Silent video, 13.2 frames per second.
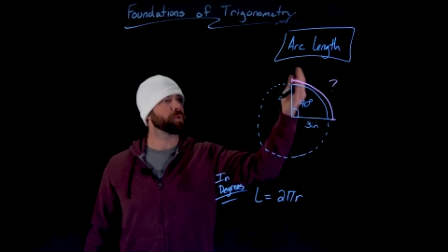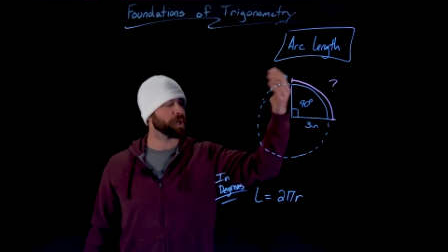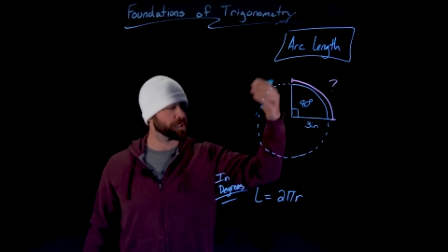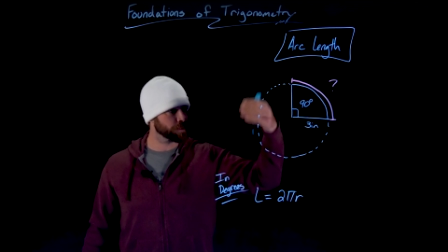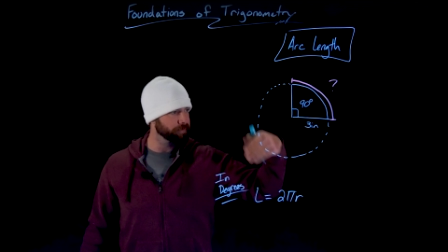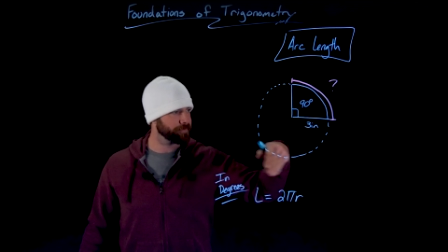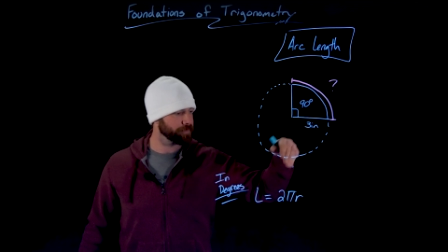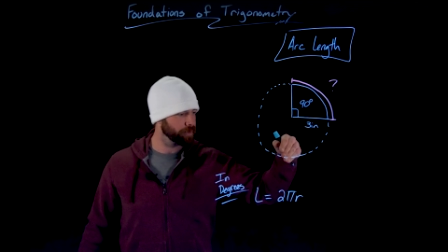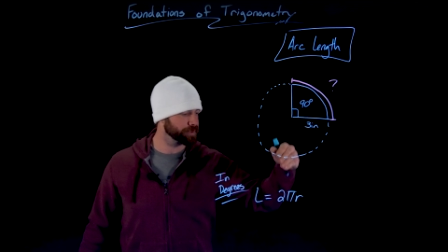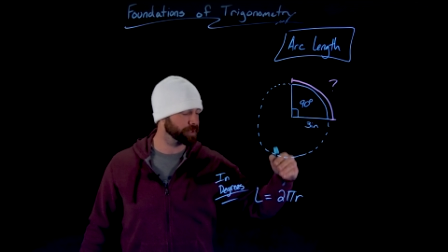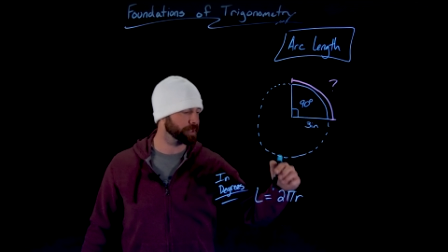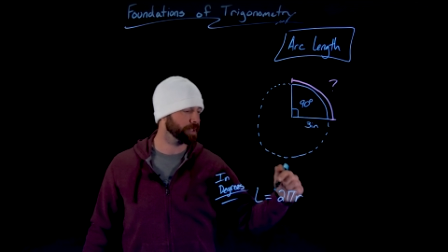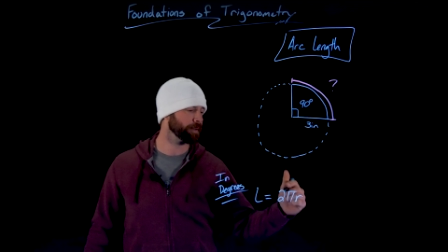want the full
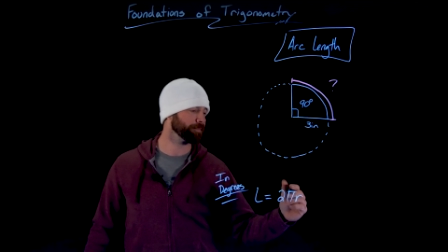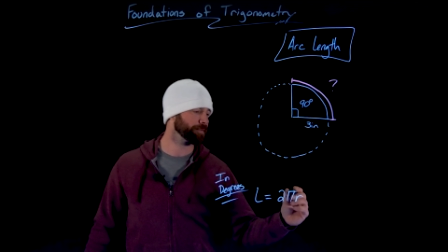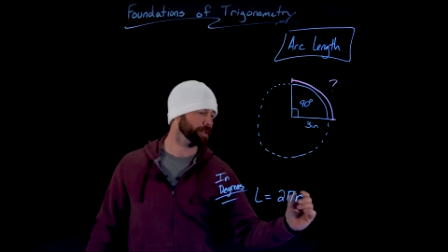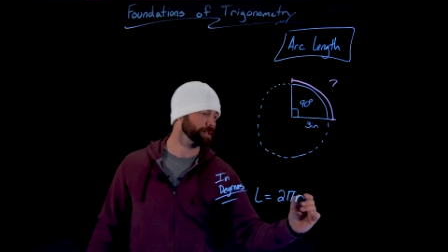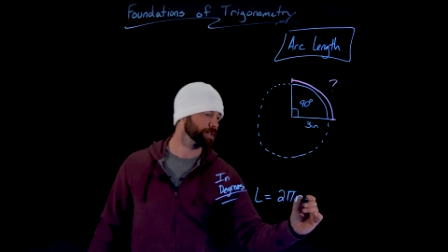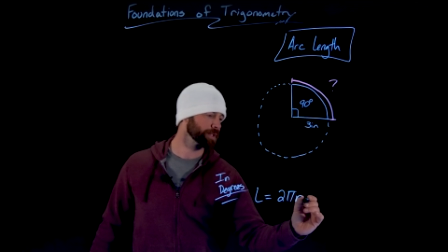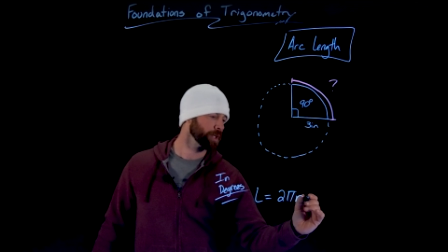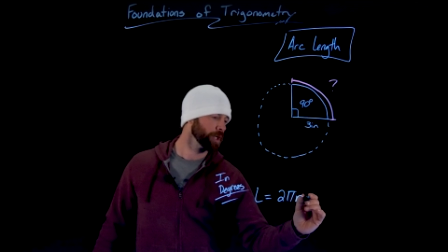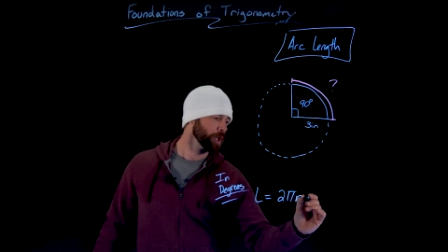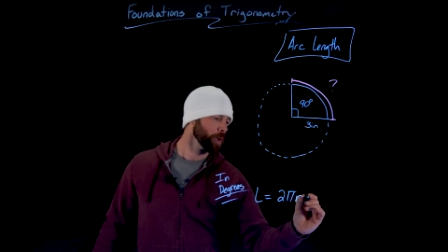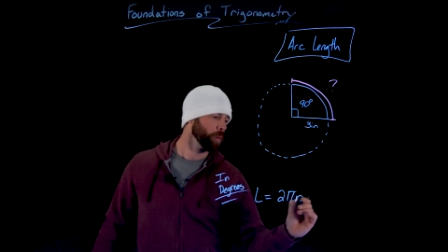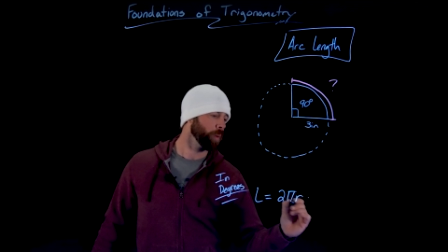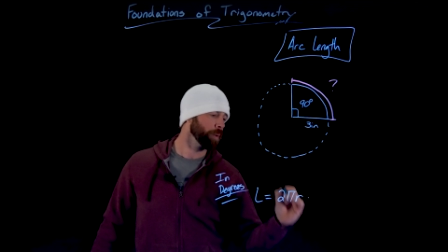circumference,
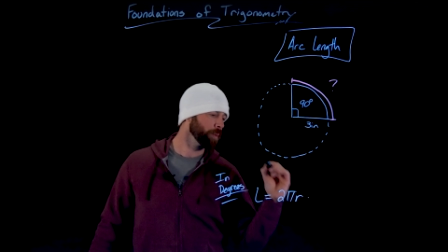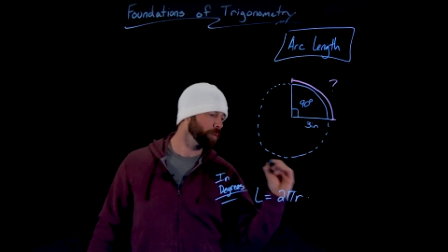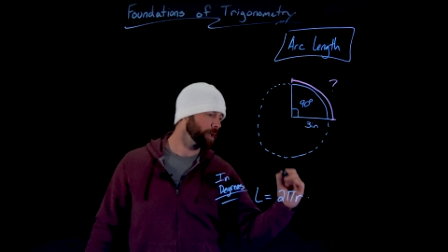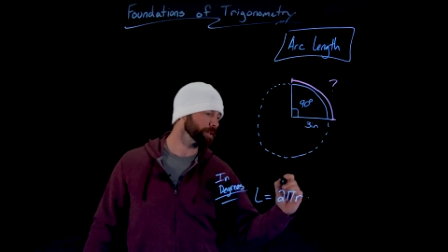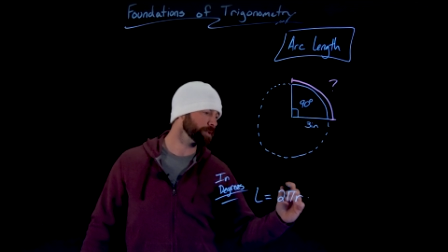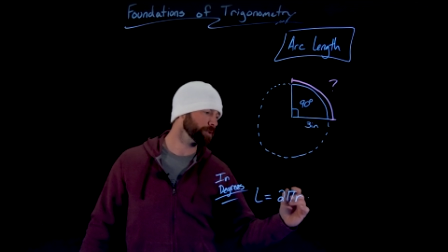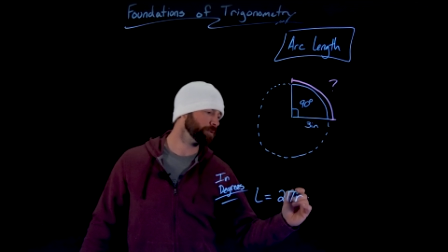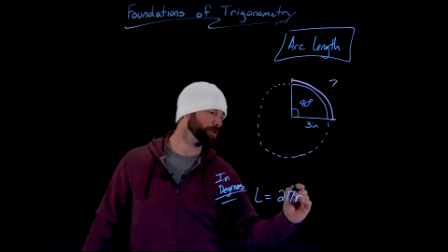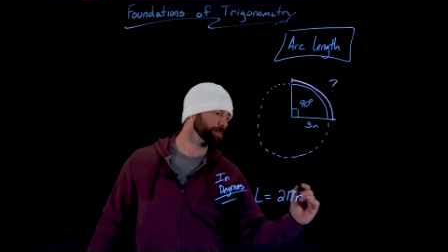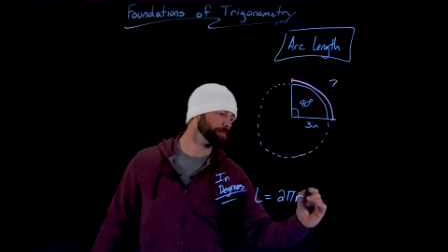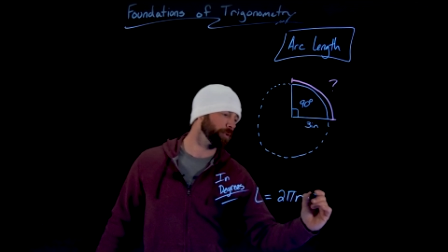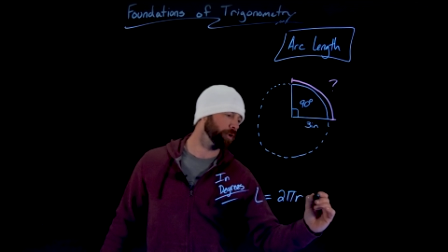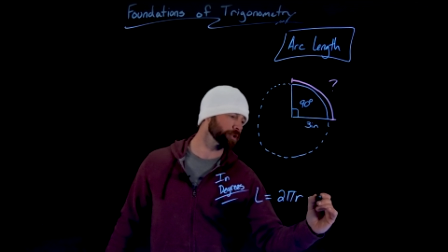what we want to do is
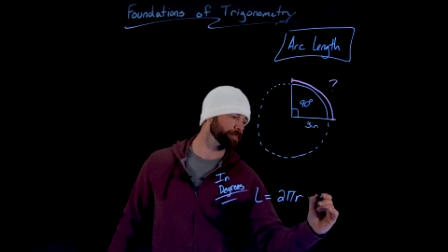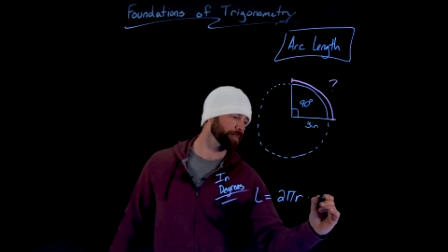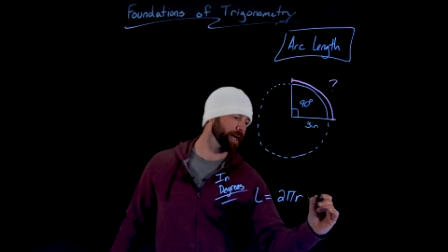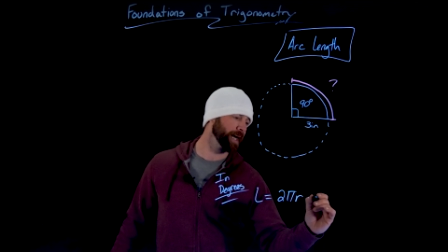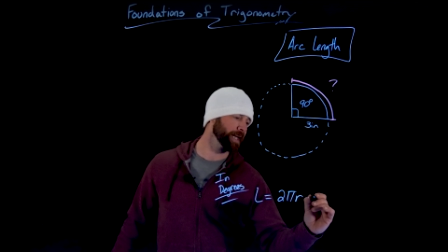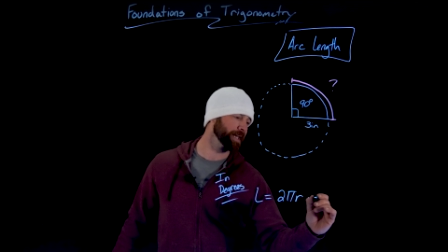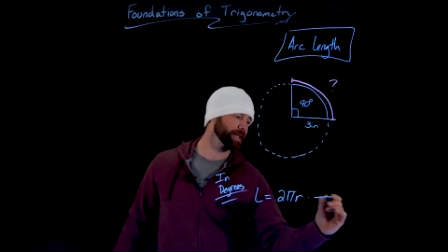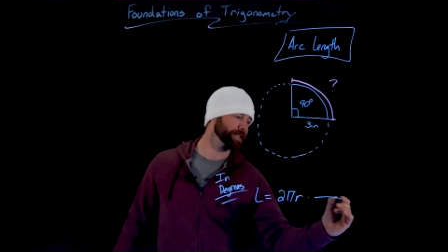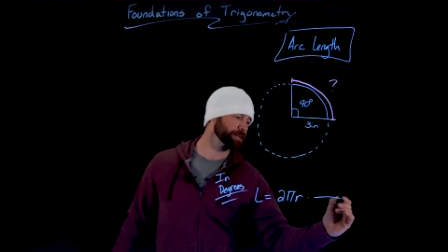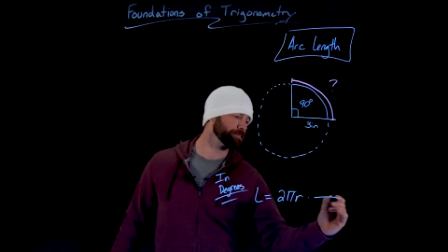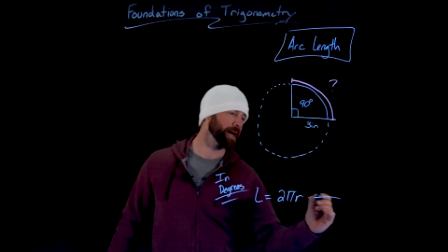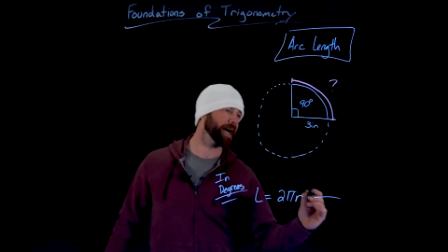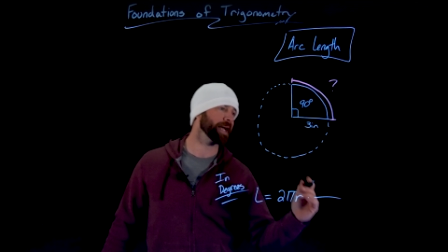multiply this
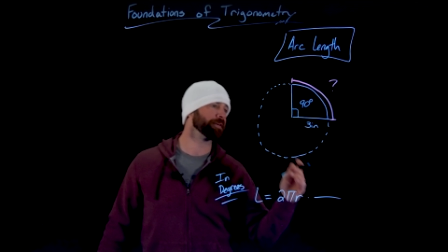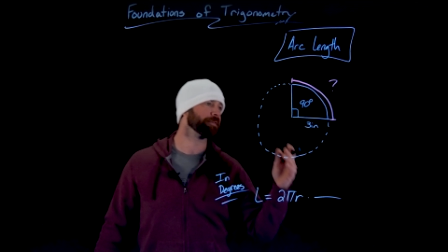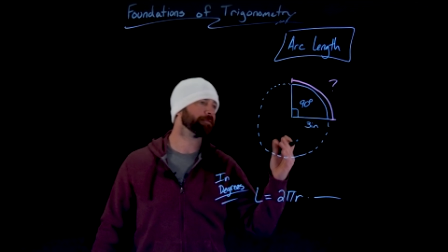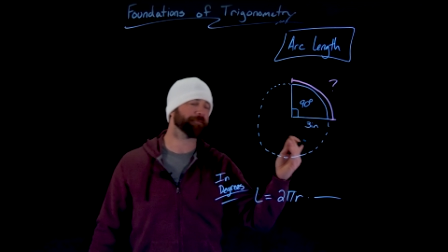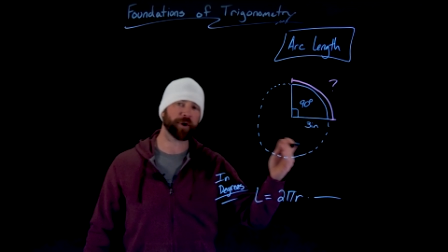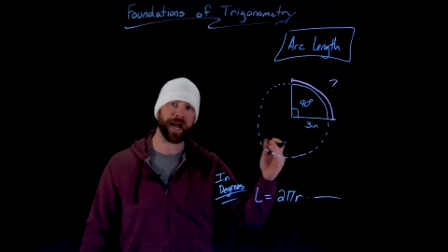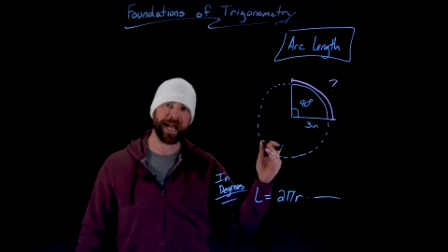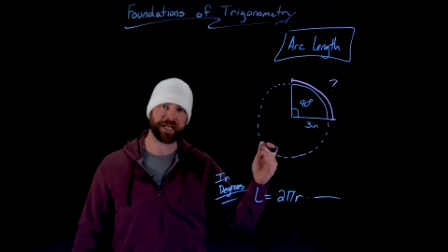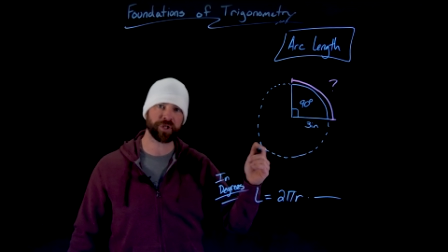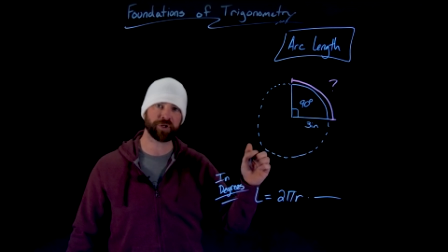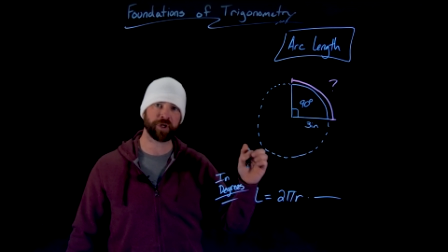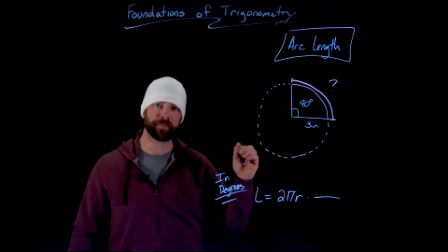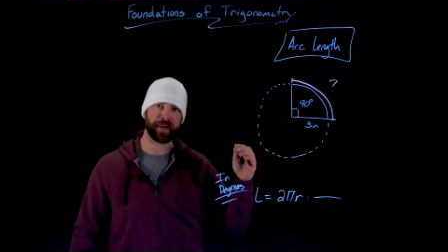by the
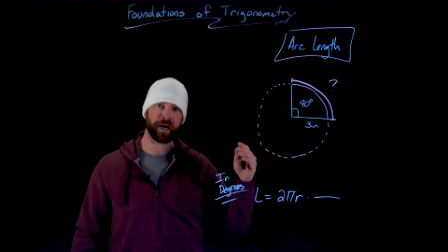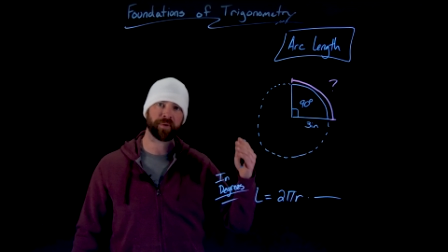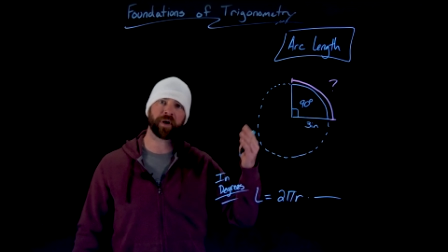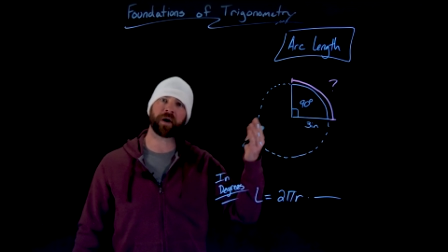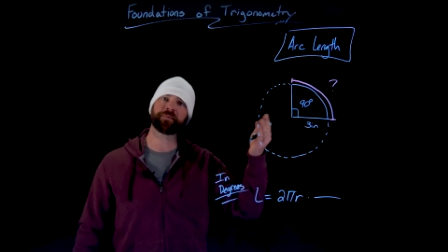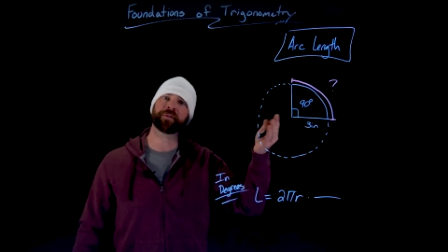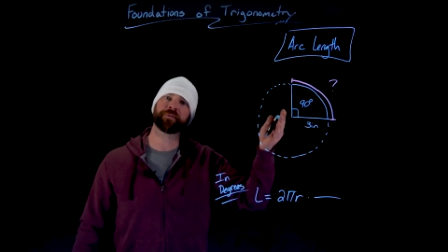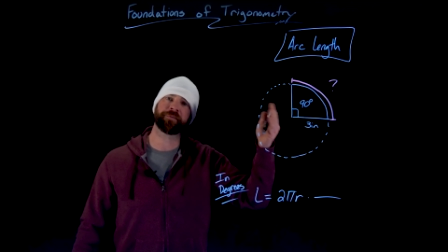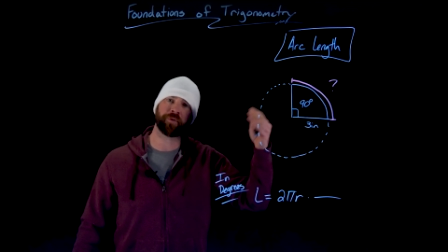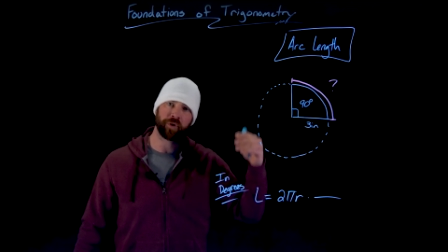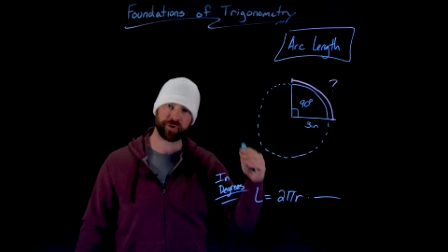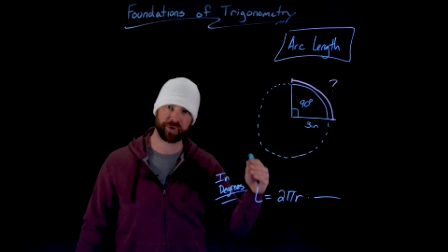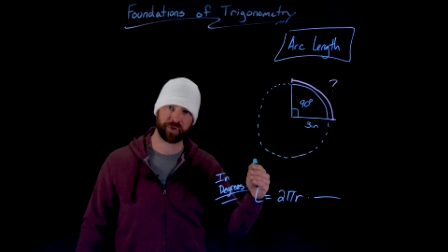fractional amount of the
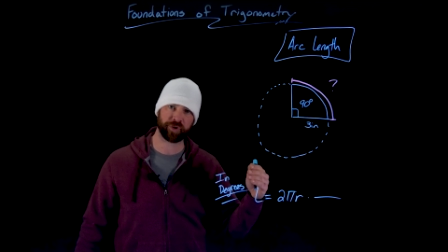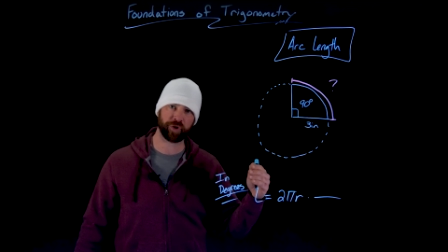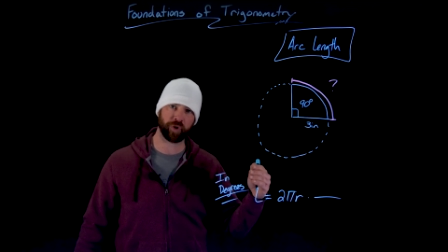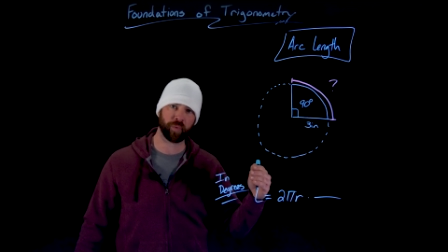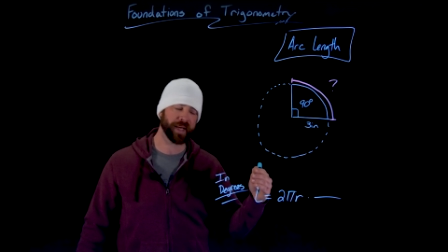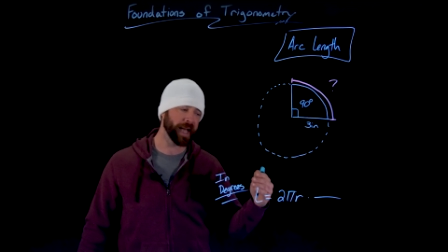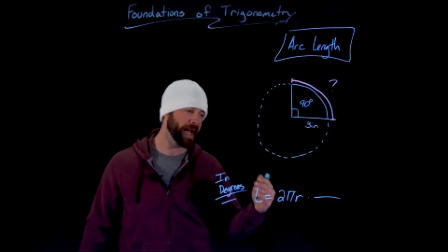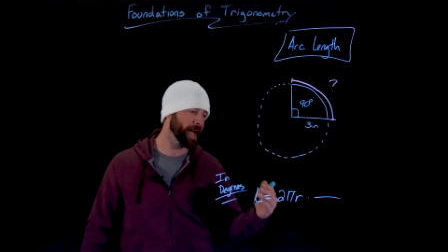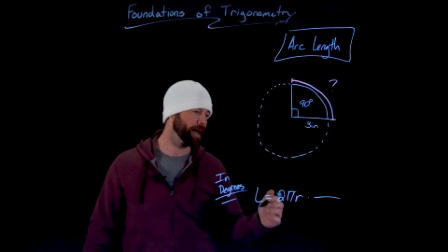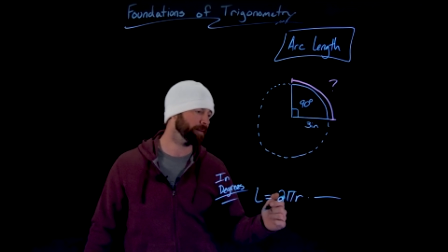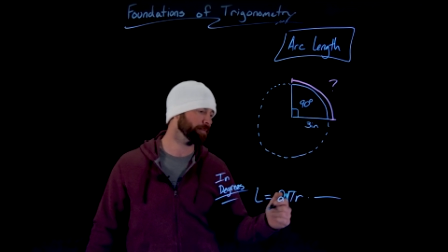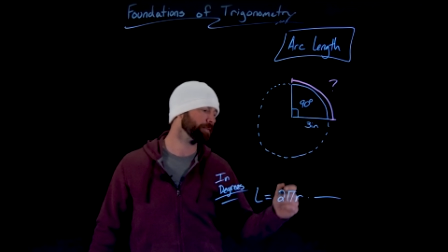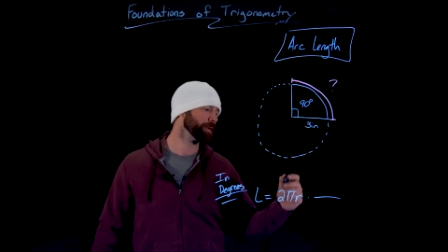full circle we
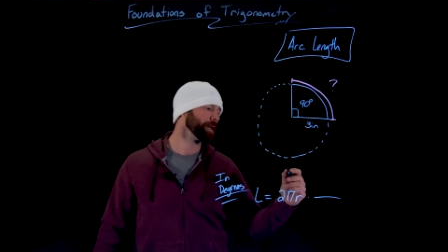have.